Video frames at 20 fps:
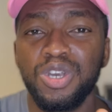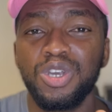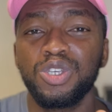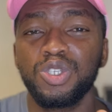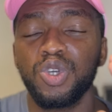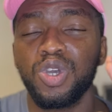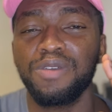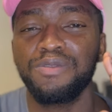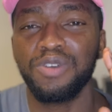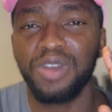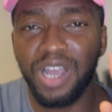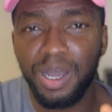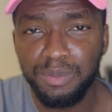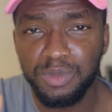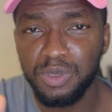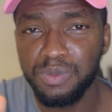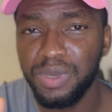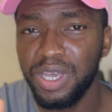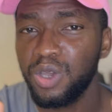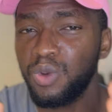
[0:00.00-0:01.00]
So if you come
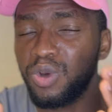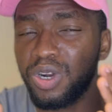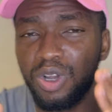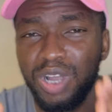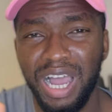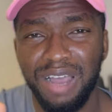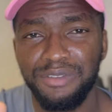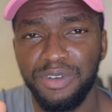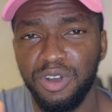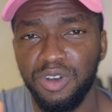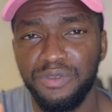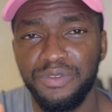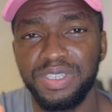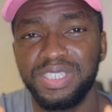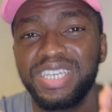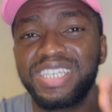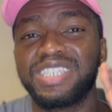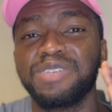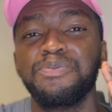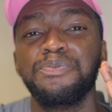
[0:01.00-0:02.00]
to me and you want to have a
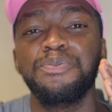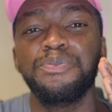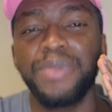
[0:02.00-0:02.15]
conversation,